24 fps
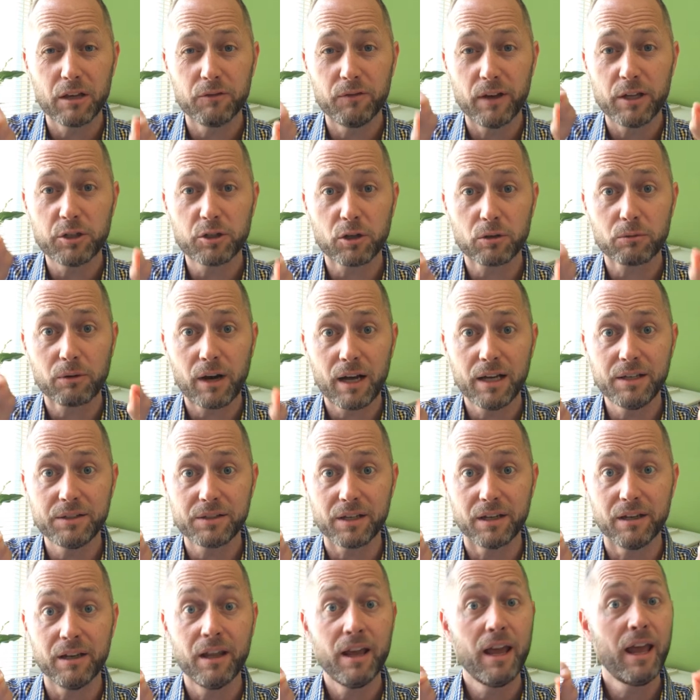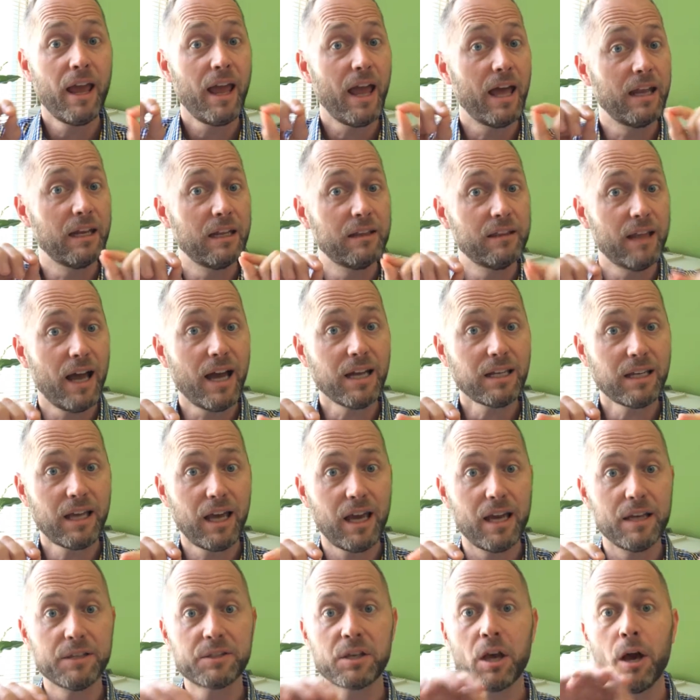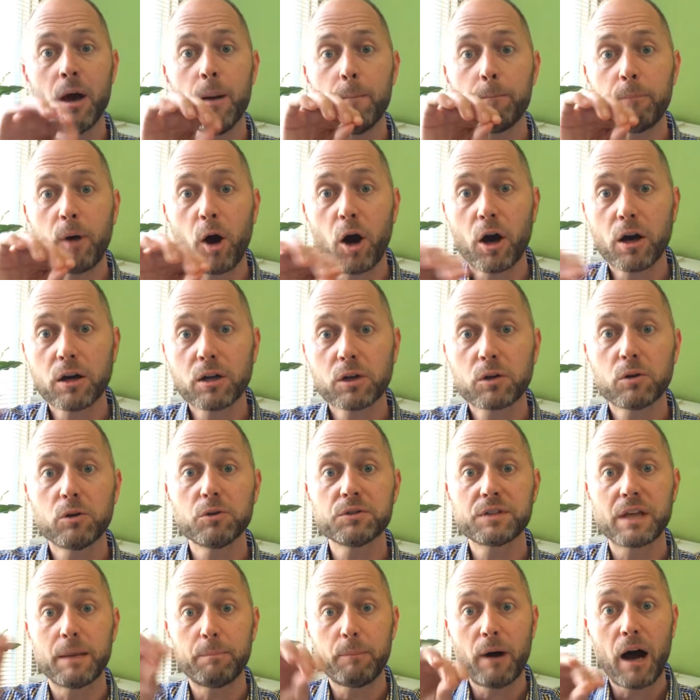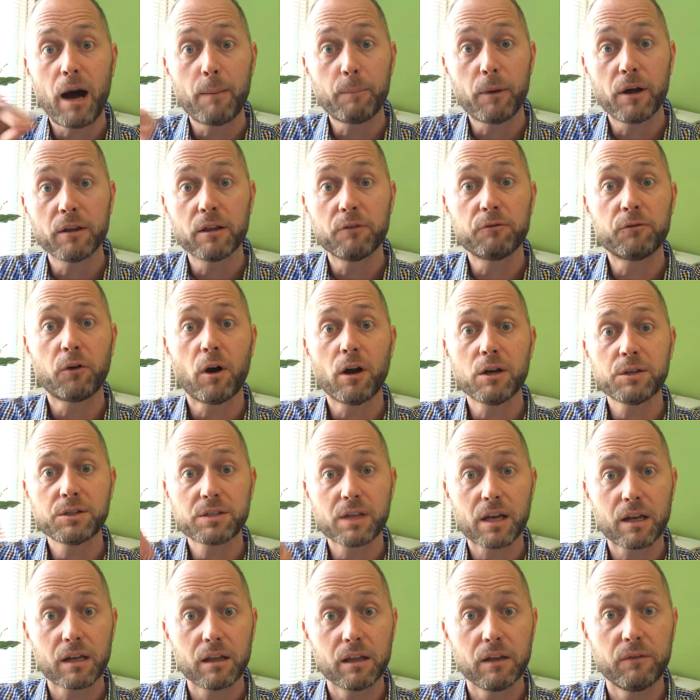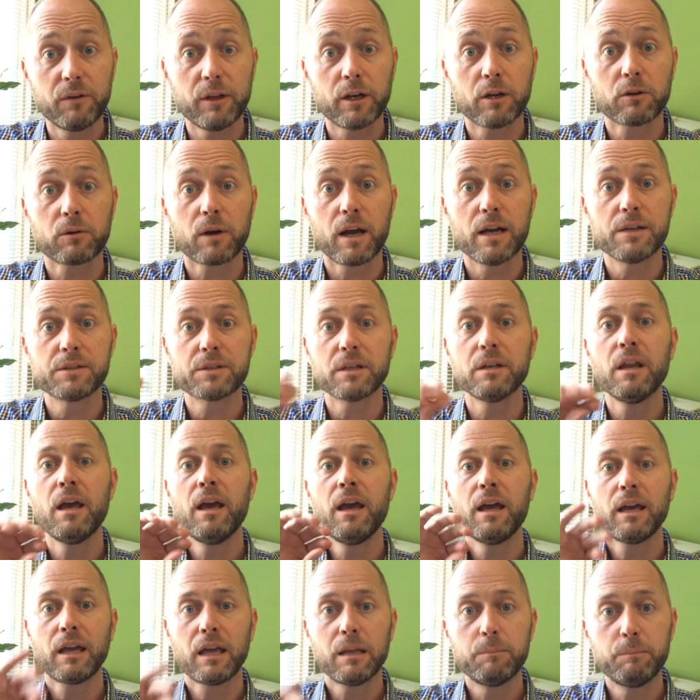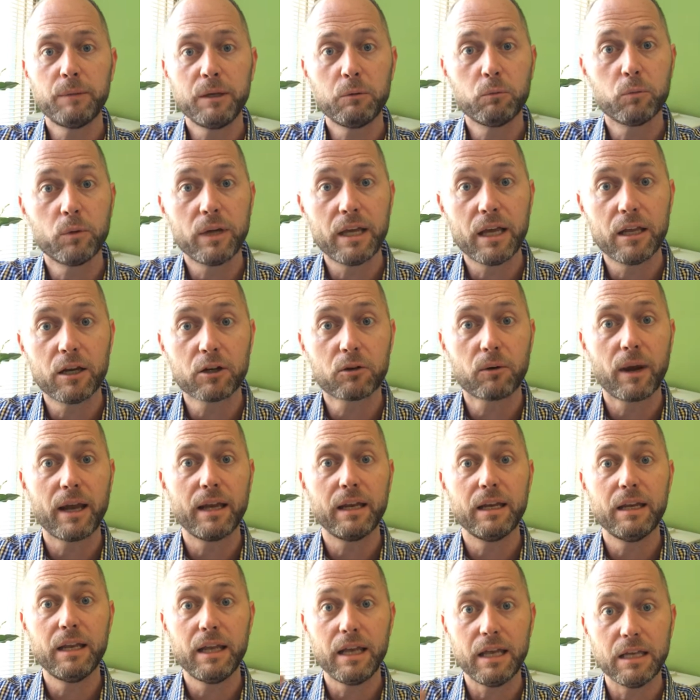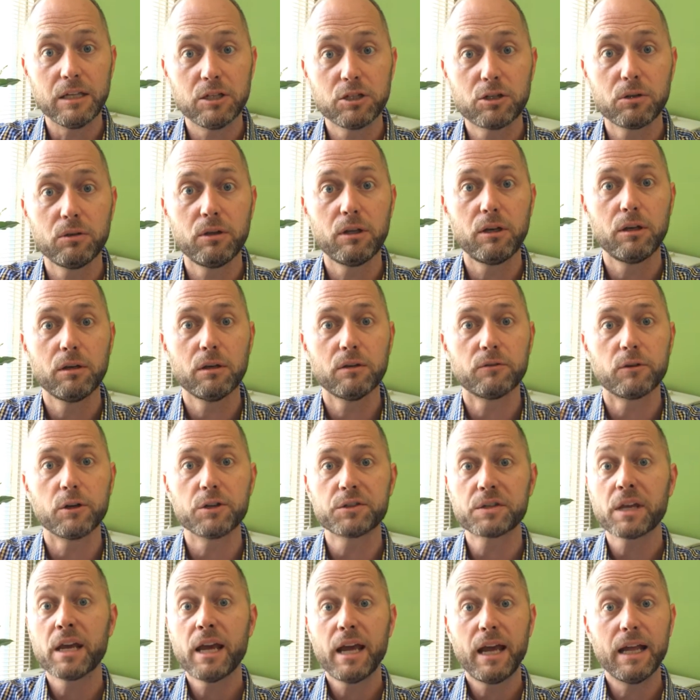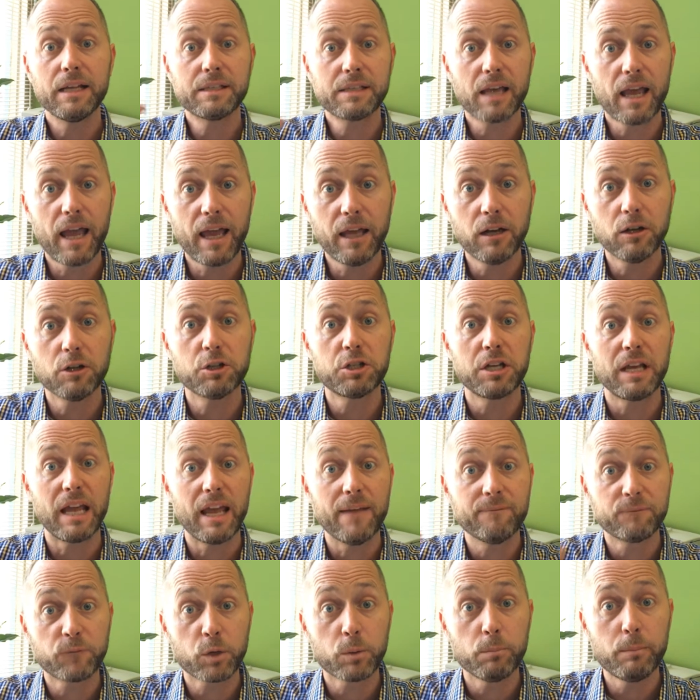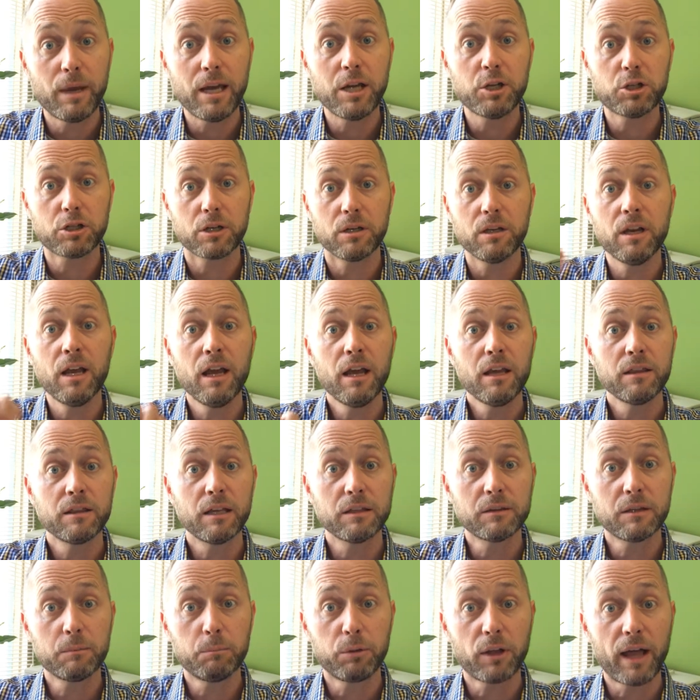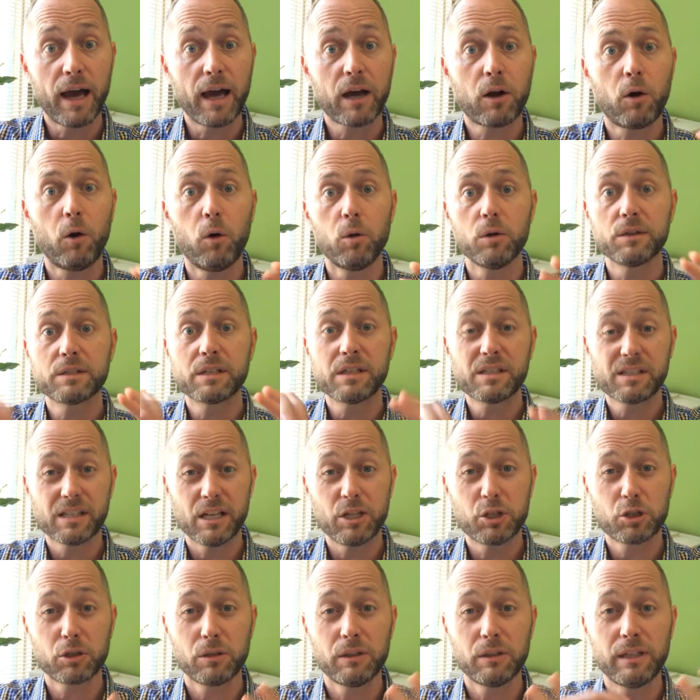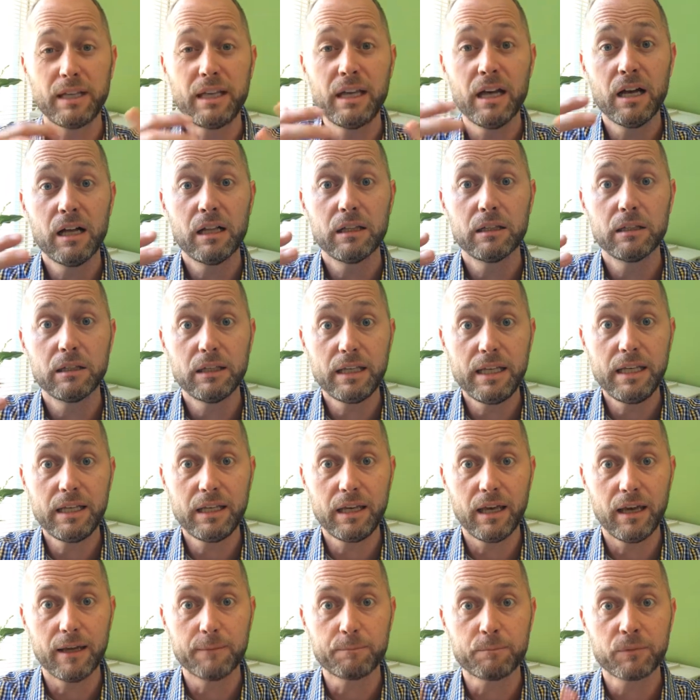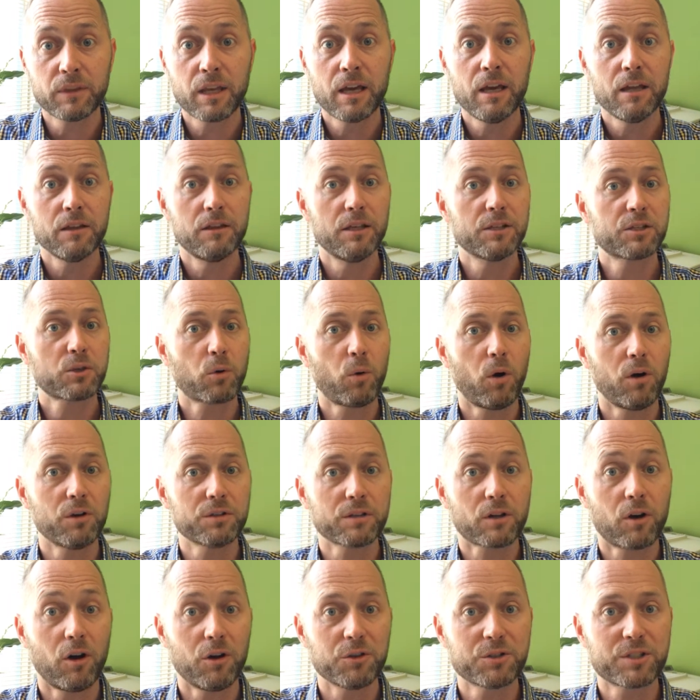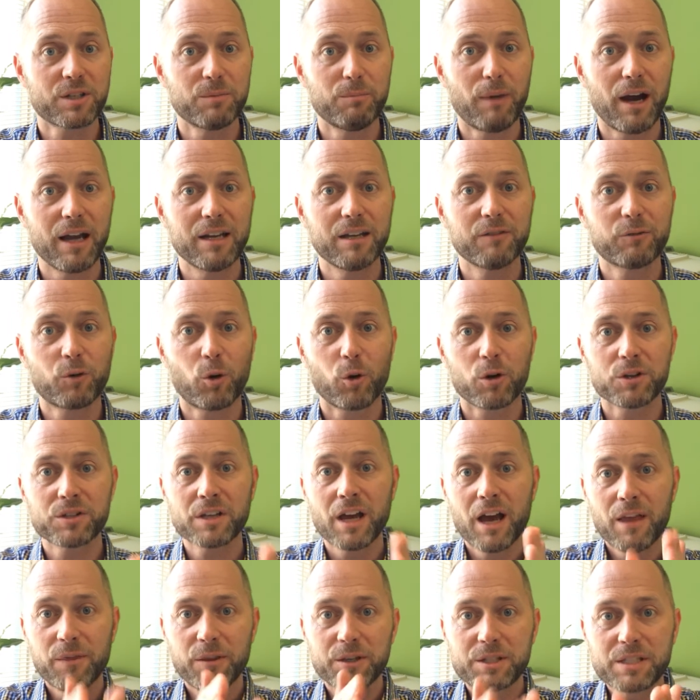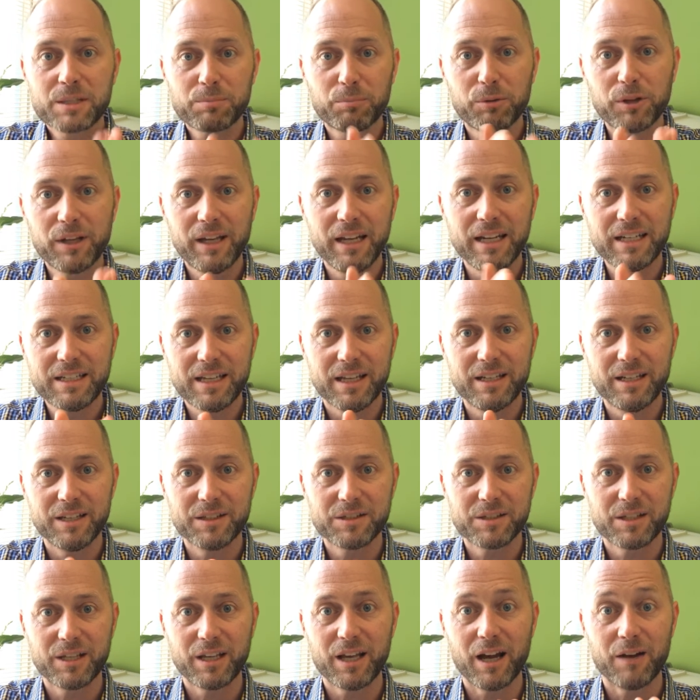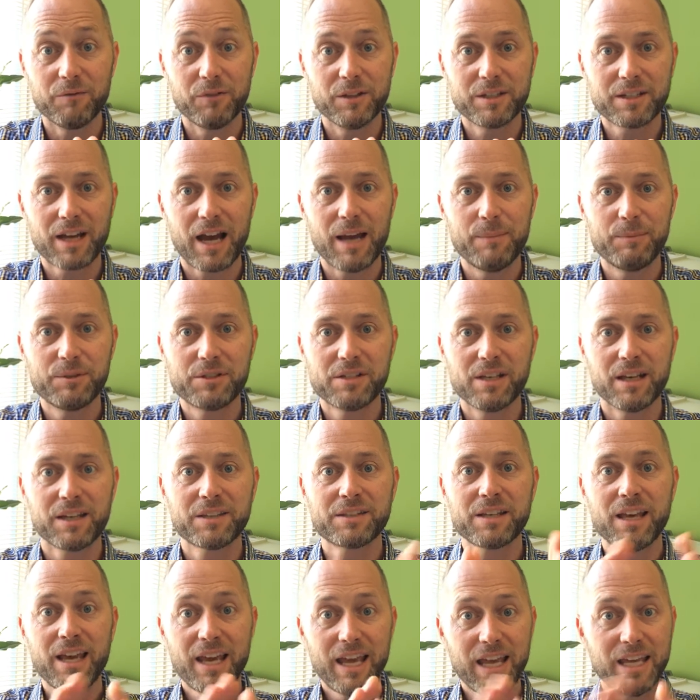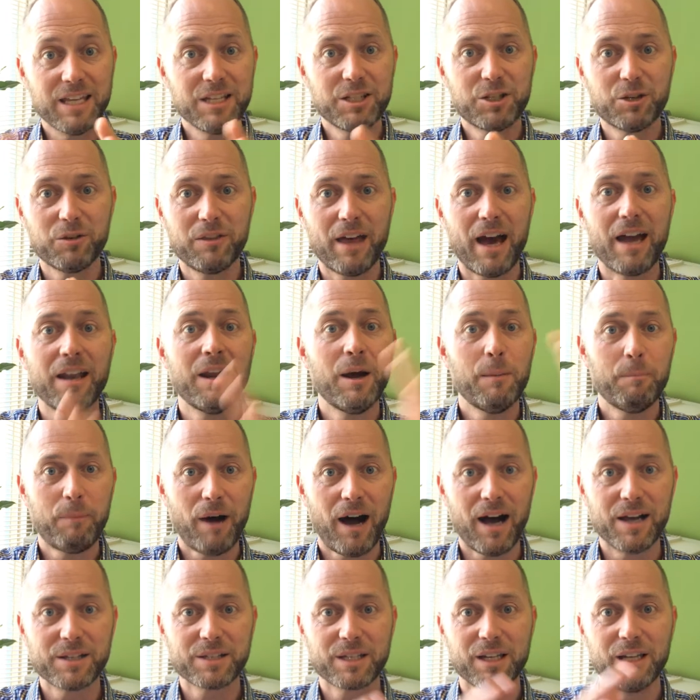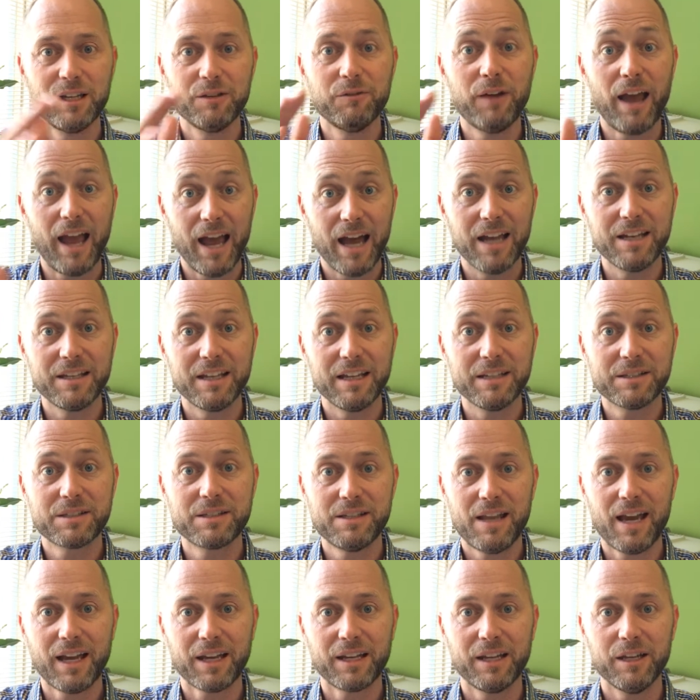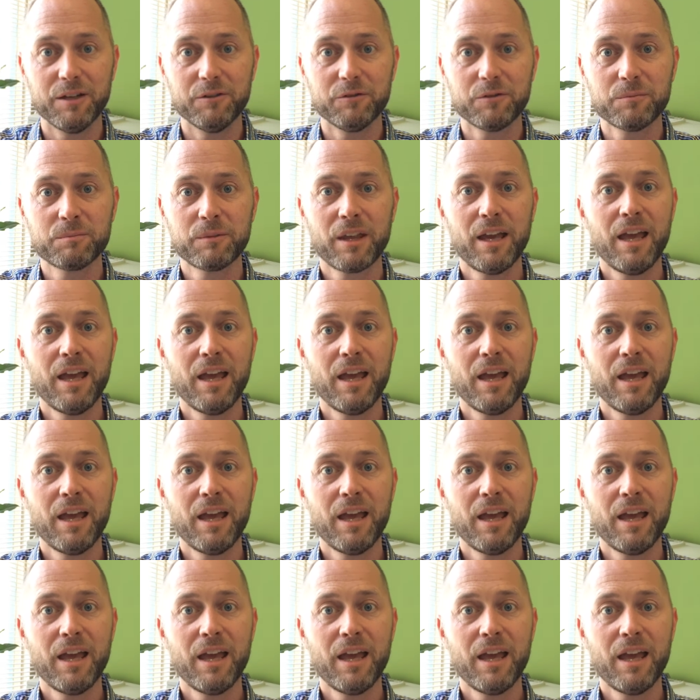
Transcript: event horizon. And in that case, particles that pop on the far side of the event horizon can be reintegrated into the universe. It's energy, information that the black hole is essentially leaking. This calls to mind, of course, the splitting tendency of the type 6 into that positive and its negative.